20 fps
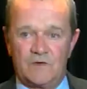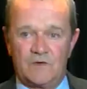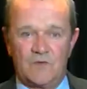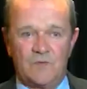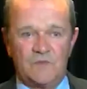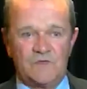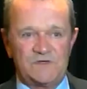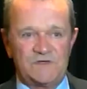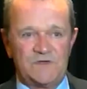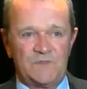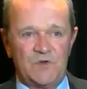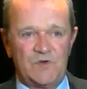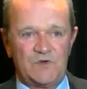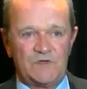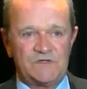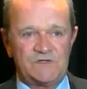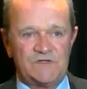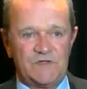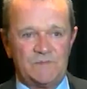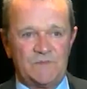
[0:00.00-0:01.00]
You know, Mr.
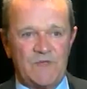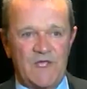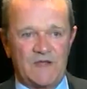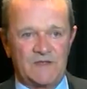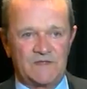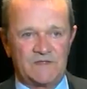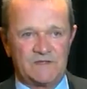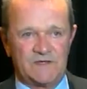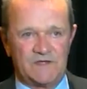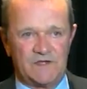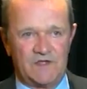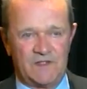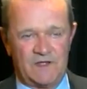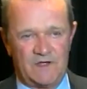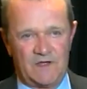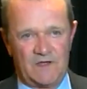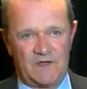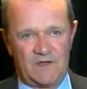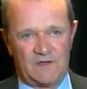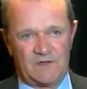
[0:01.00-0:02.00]
Modi's impact
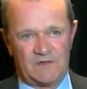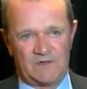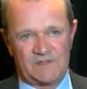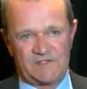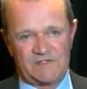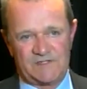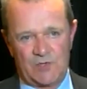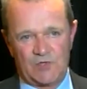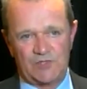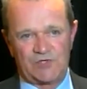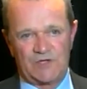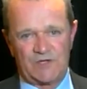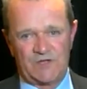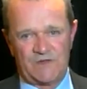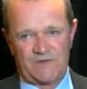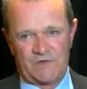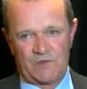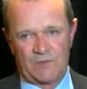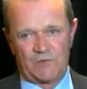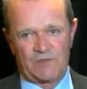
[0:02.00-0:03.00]

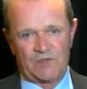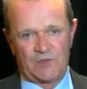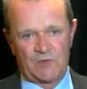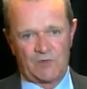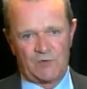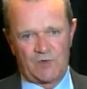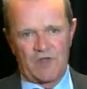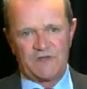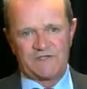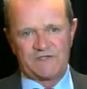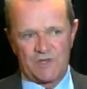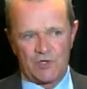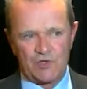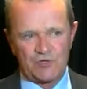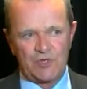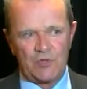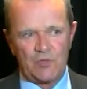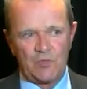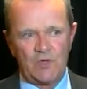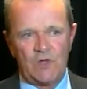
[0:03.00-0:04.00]
socially, to create
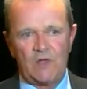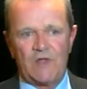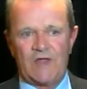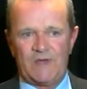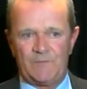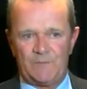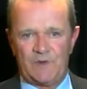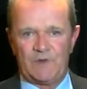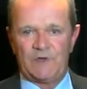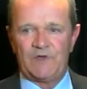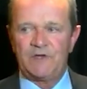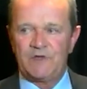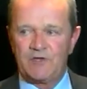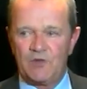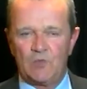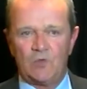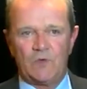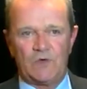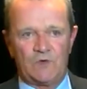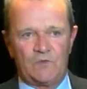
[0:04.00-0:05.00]
social will and
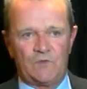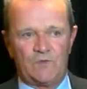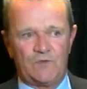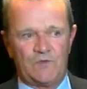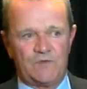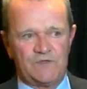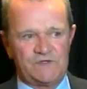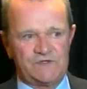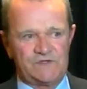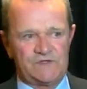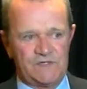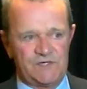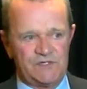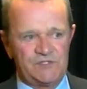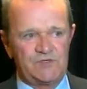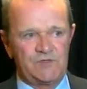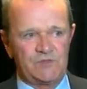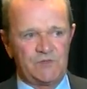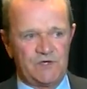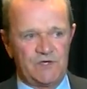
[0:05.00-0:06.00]
political will for this
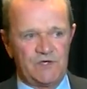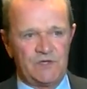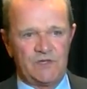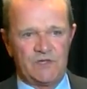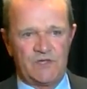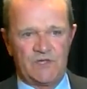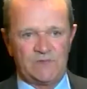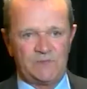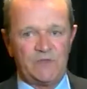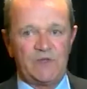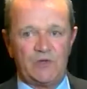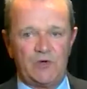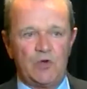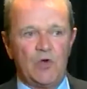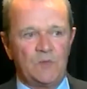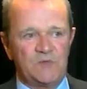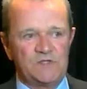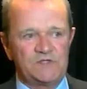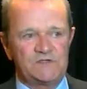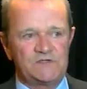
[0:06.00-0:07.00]
issue in India has been
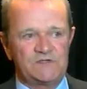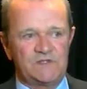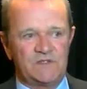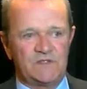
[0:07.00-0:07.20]
enormous.